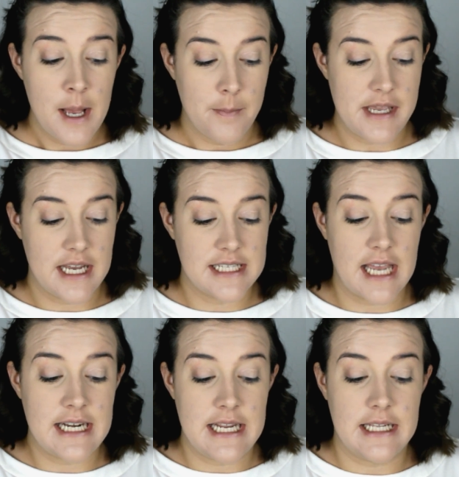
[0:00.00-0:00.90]
because
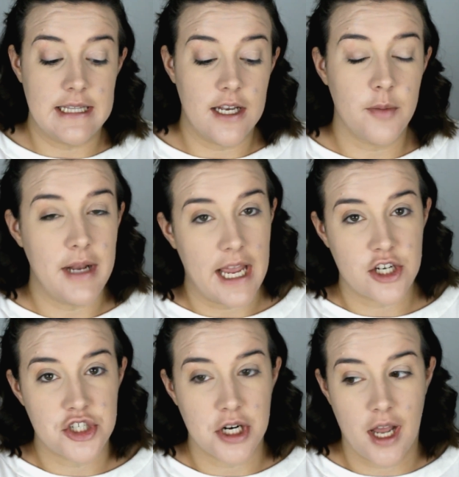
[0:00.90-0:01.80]
I need a little bit
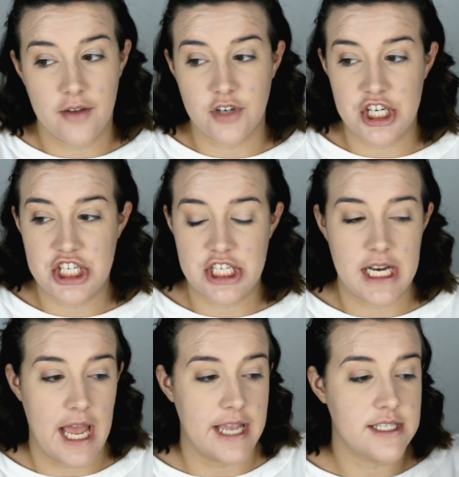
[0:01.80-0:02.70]
extra coverage
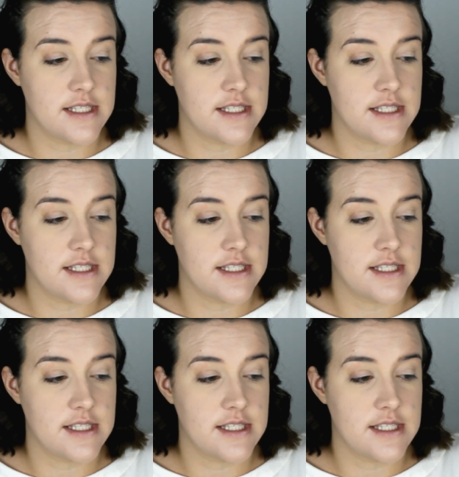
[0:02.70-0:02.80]
today.